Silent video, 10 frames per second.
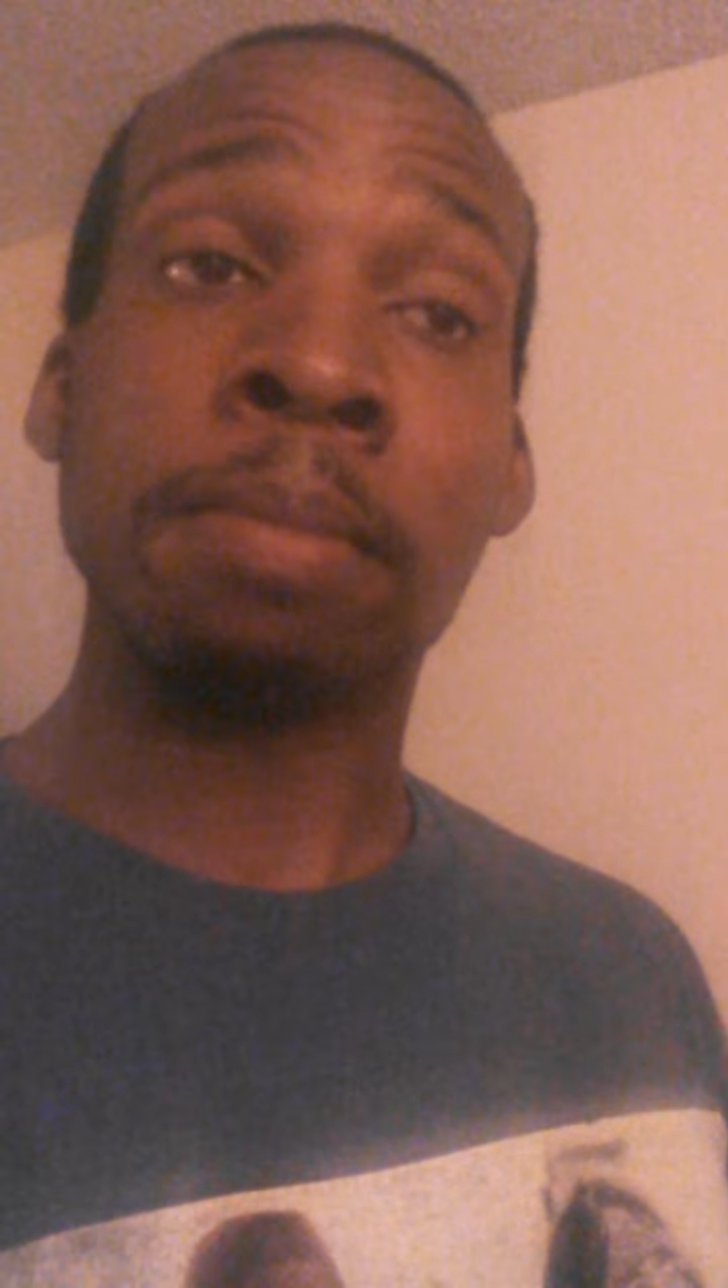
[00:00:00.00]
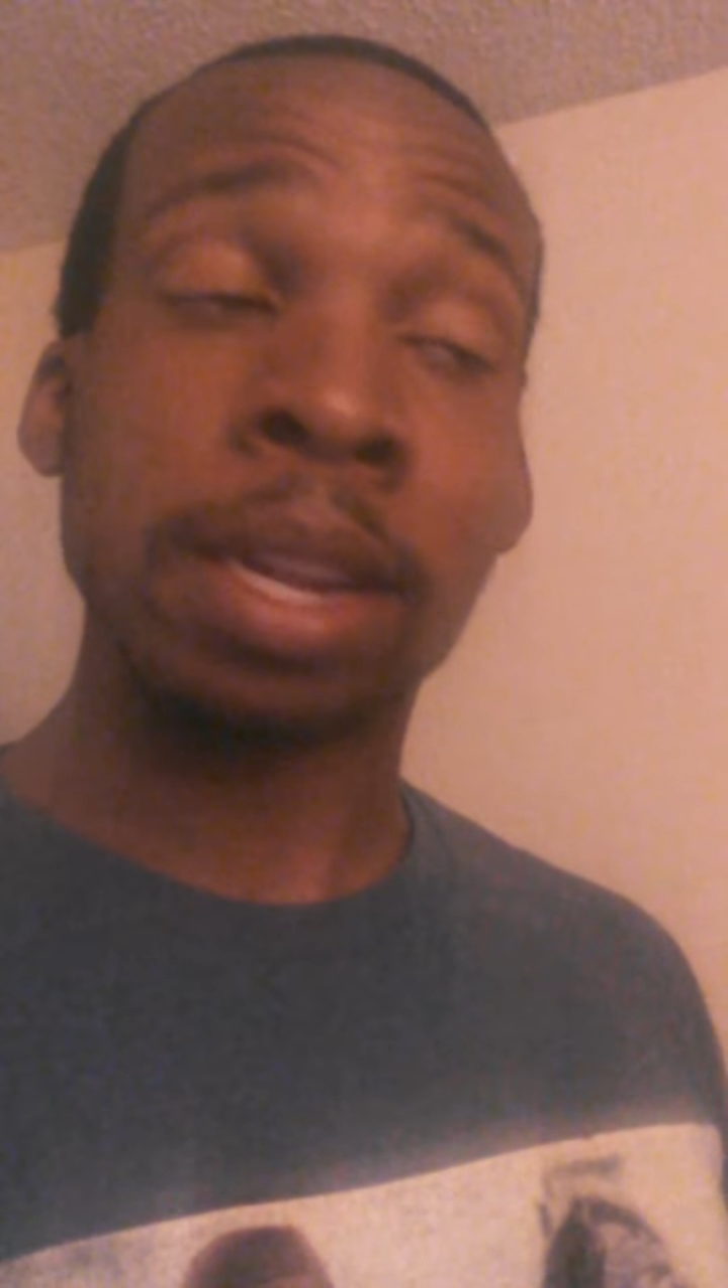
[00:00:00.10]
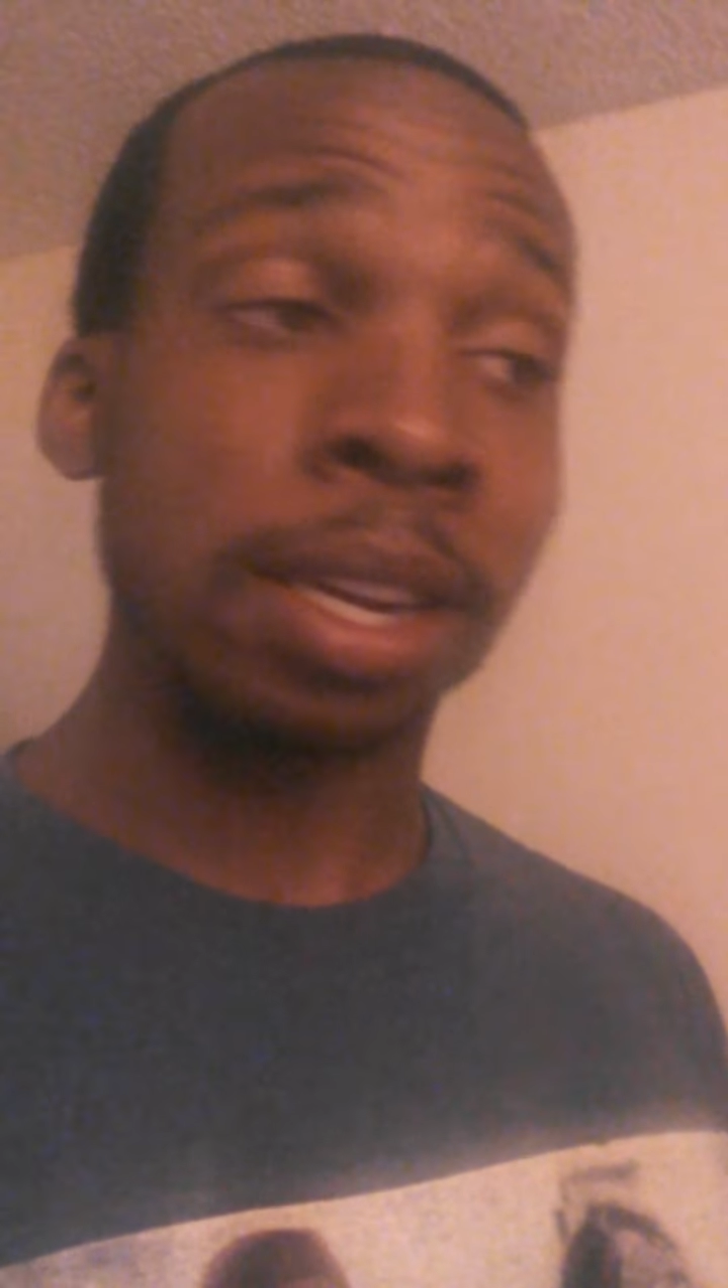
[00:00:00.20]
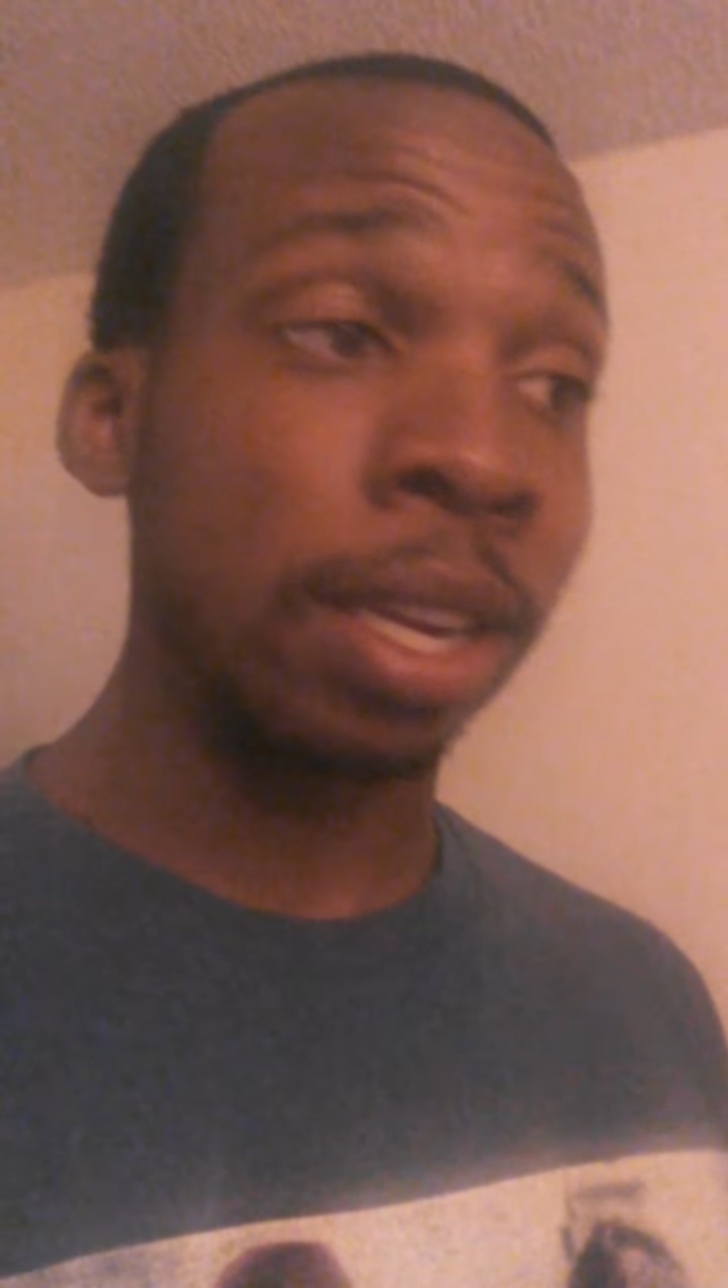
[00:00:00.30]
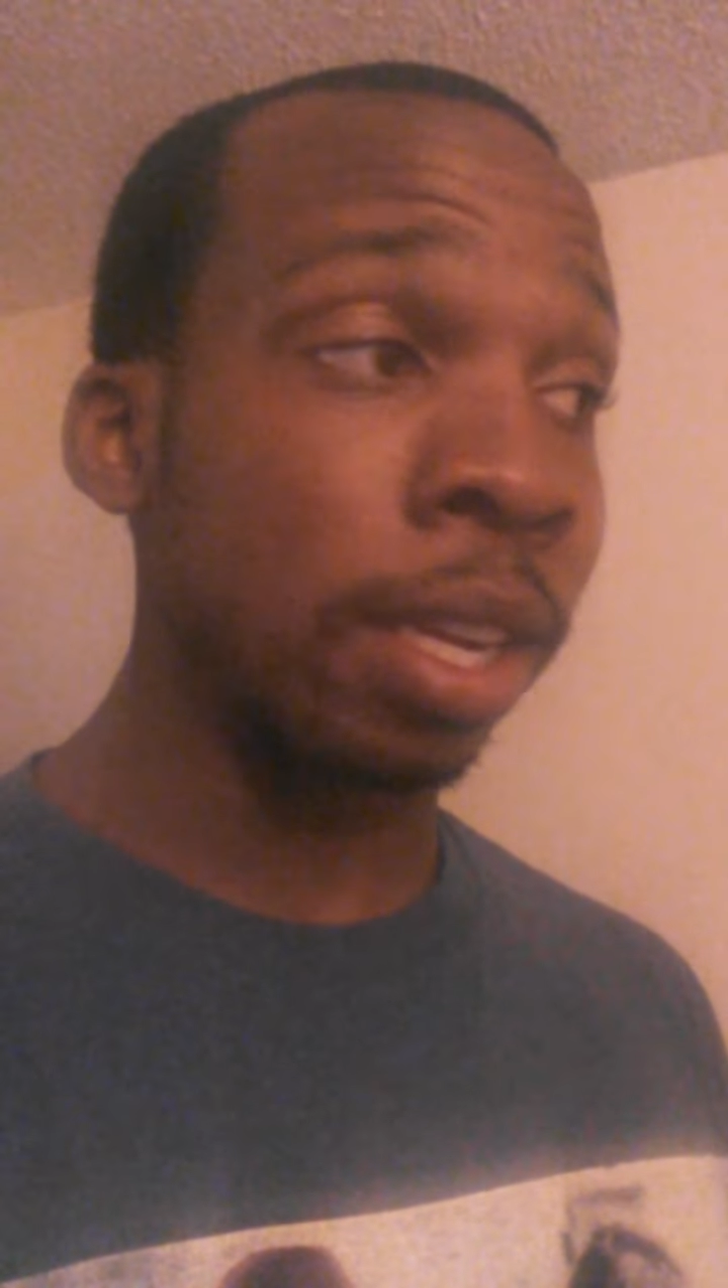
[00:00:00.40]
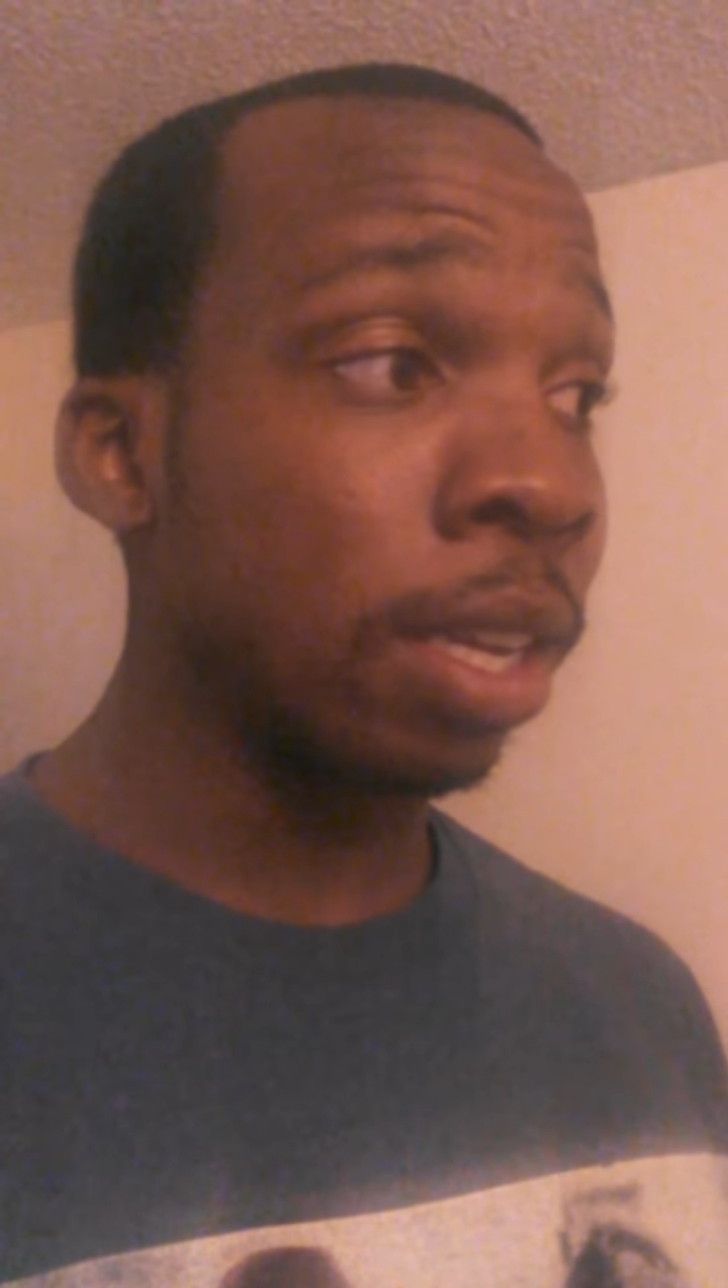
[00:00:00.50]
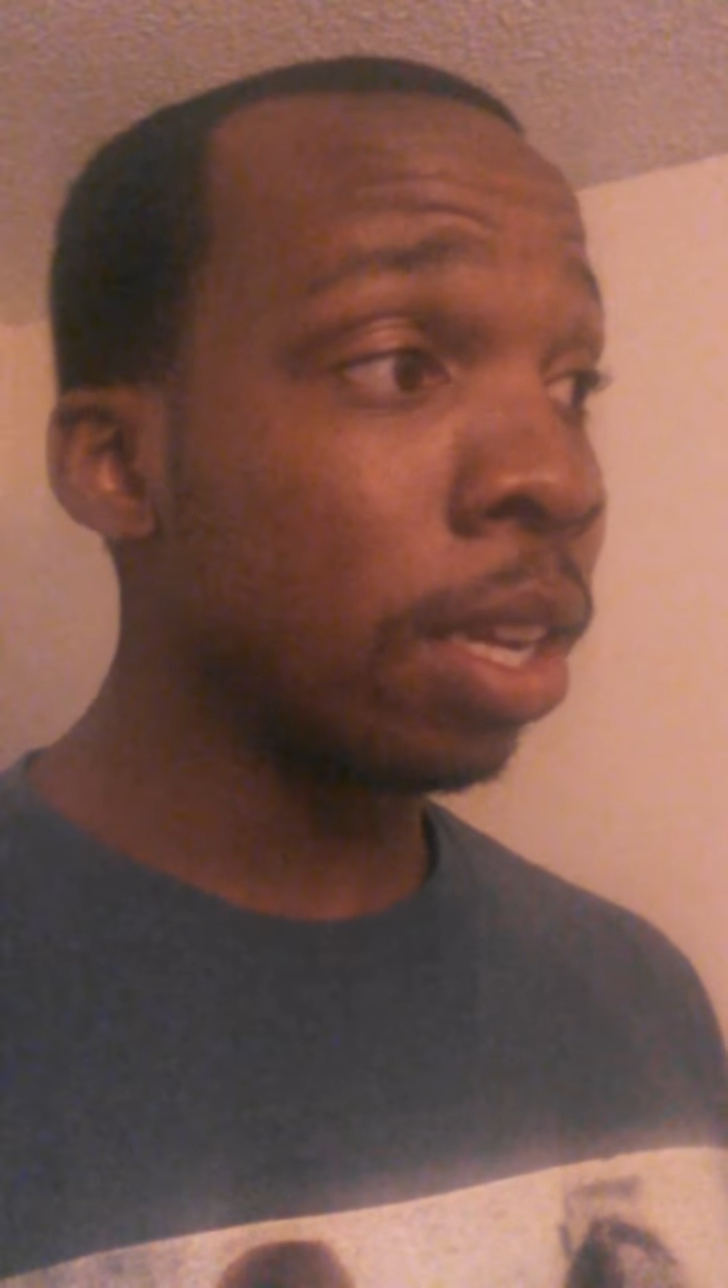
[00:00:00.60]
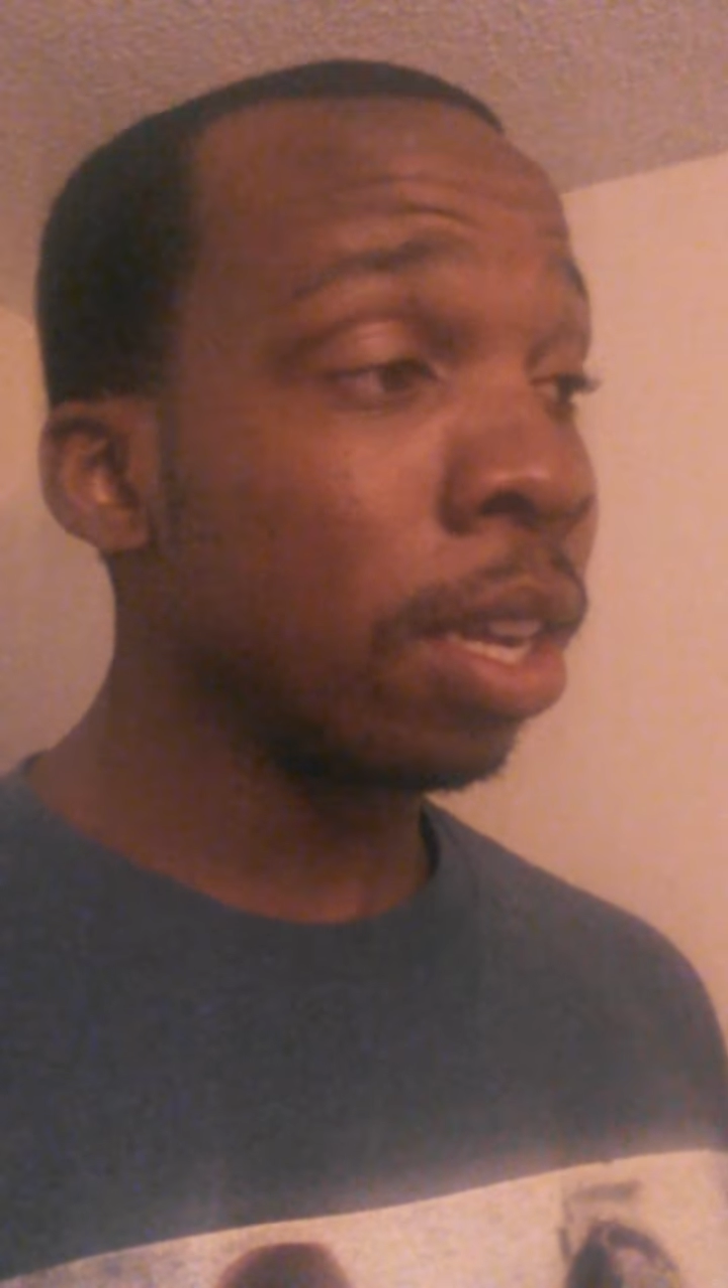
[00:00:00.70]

my nigga.